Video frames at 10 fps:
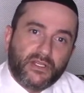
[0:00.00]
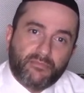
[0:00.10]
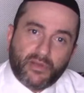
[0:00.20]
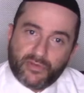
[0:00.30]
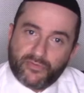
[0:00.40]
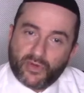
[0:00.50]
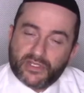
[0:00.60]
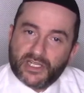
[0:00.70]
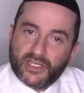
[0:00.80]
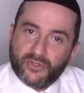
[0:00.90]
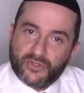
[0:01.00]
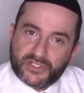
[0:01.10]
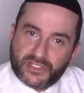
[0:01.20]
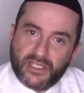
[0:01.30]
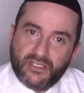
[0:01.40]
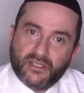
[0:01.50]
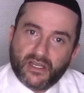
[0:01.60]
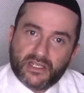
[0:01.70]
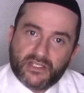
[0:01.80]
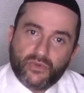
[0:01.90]
But before I tell you the scene
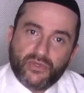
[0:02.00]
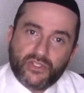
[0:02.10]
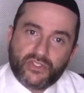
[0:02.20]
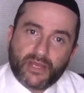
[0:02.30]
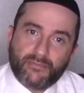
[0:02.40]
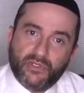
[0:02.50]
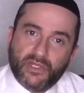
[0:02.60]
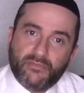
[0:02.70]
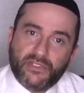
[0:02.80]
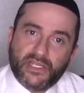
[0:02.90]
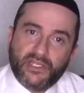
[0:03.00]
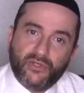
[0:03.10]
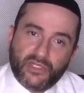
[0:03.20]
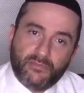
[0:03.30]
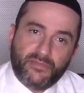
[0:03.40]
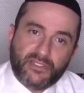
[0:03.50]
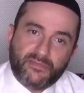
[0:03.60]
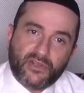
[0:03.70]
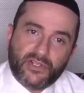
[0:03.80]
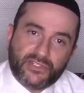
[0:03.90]
I saw in the chapel, let me tell you a little bit
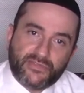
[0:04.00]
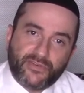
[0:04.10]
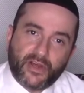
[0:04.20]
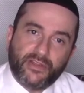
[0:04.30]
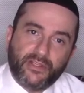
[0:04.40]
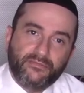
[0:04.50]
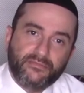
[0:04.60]
about his father.